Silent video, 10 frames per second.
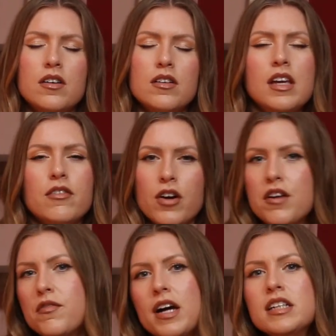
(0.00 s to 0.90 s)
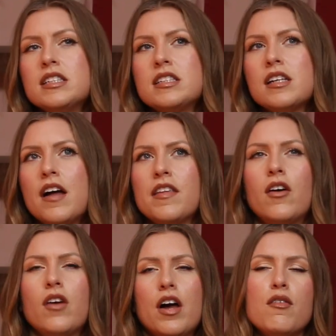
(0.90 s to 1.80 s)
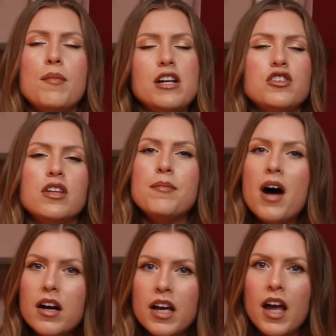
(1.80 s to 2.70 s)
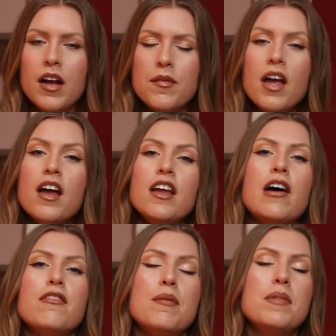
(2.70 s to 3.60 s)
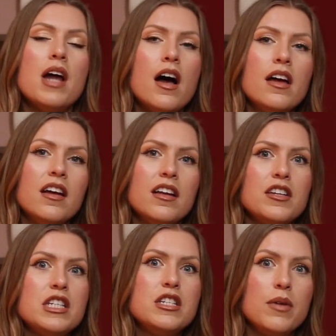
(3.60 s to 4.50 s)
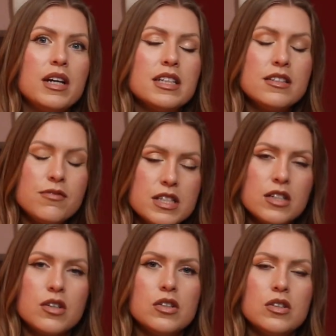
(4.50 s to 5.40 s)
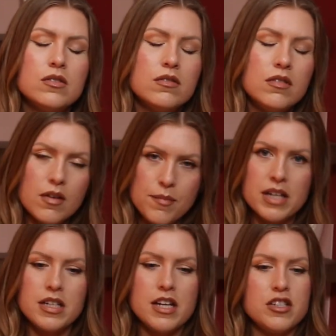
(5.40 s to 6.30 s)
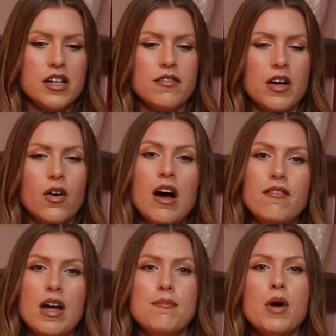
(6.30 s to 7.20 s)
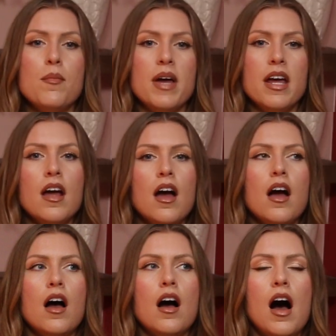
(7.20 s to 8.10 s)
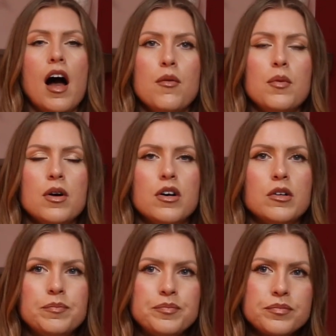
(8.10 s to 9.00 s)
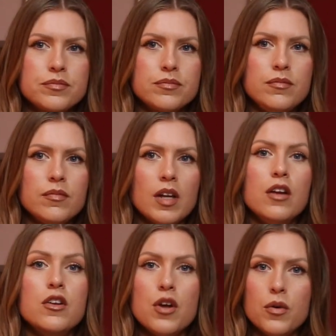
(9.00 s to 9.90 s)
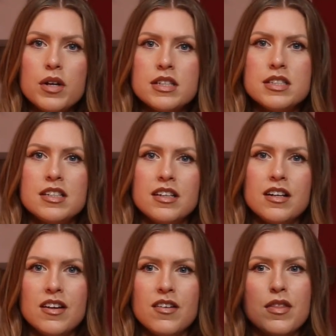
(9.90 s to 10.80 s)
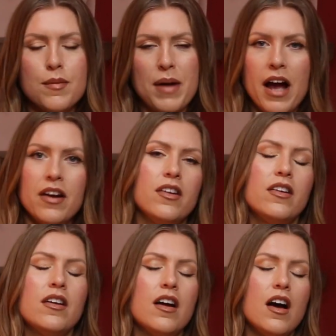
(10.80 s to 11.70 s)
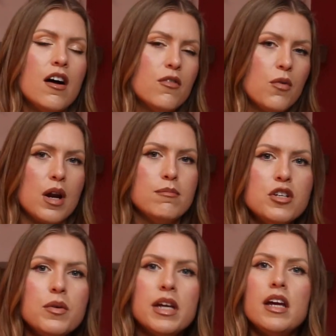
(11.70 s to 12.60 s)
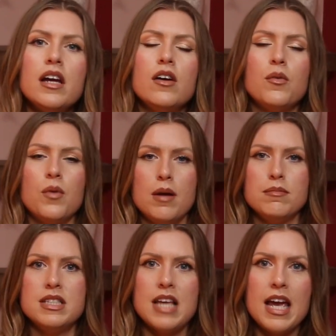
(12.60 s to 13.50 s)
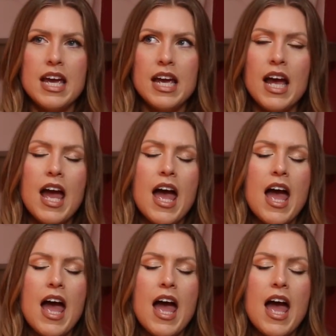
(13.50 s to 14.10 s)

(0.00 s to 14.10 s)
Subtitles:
give her advice, and then I'll kind of imagine them hugging. Now if I'm not doing a physical meditation, if I don't have that moment, I will notice the pattern of what I'm doing, what I'm saying,